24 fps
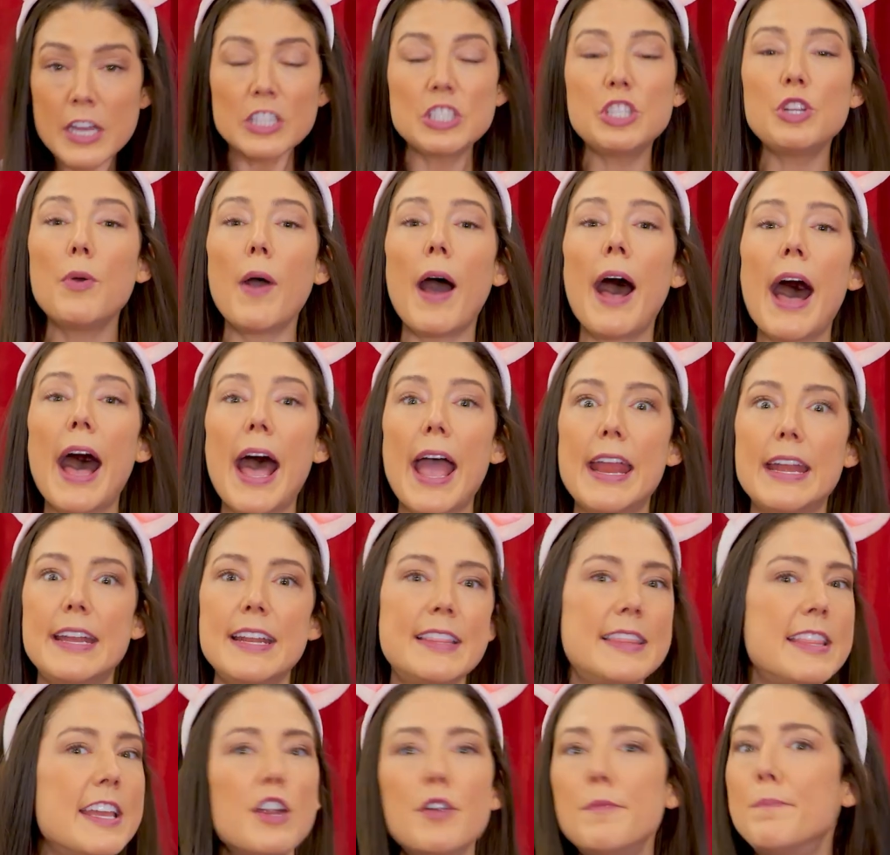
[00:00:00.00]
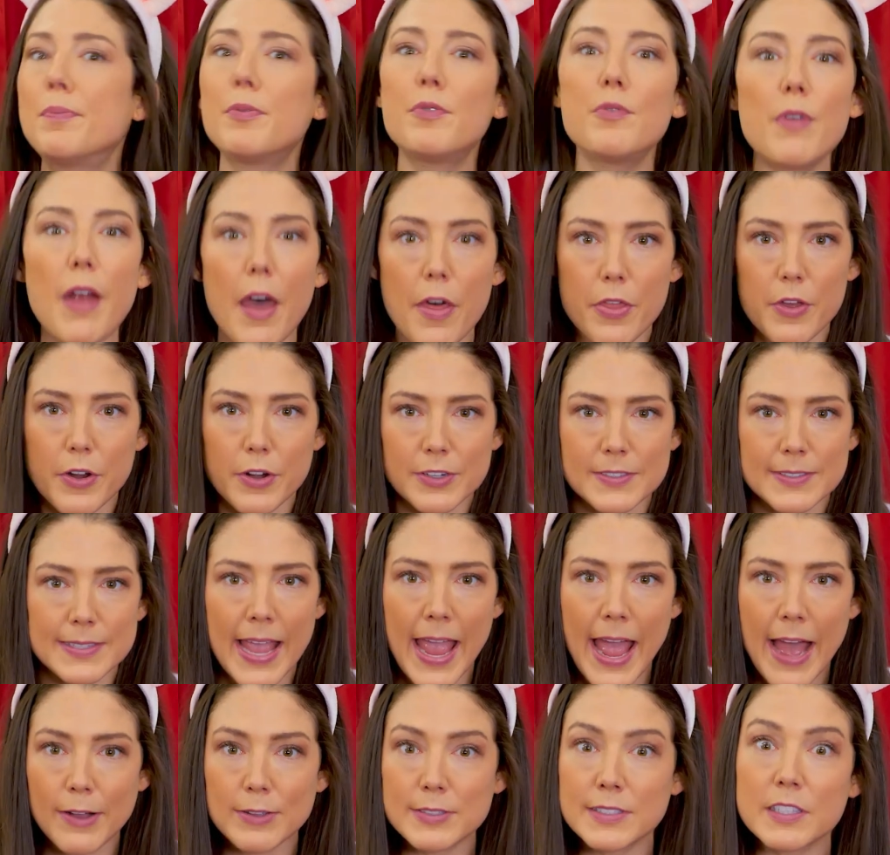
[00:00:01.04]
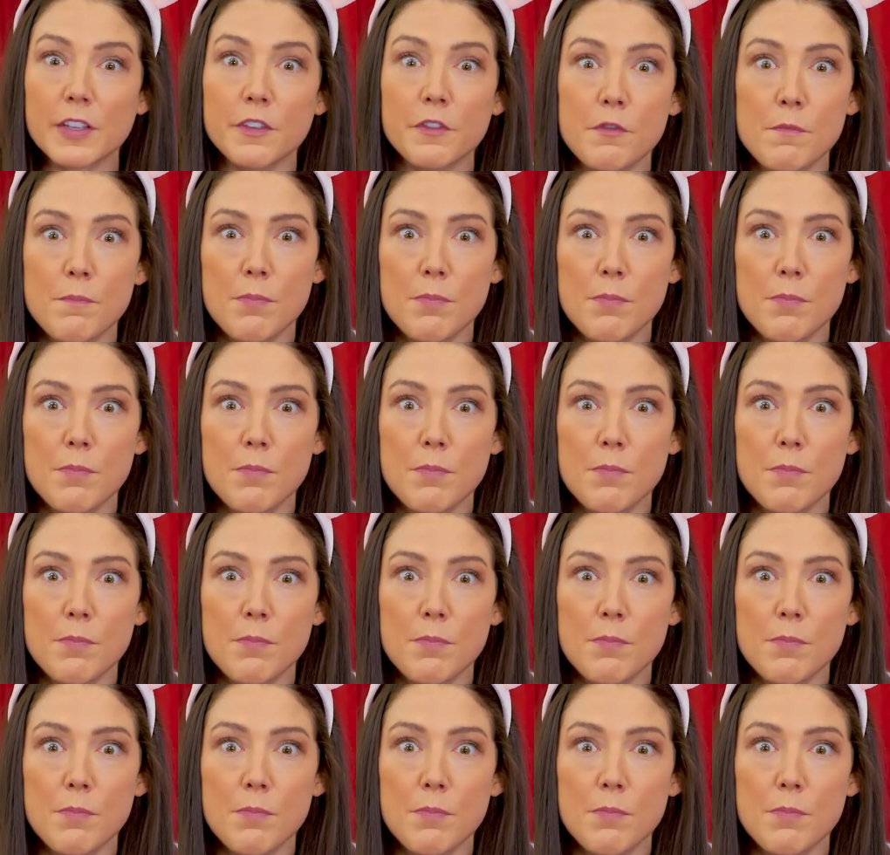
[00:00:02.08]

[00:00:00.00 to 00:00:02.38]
to hide in their brother's house of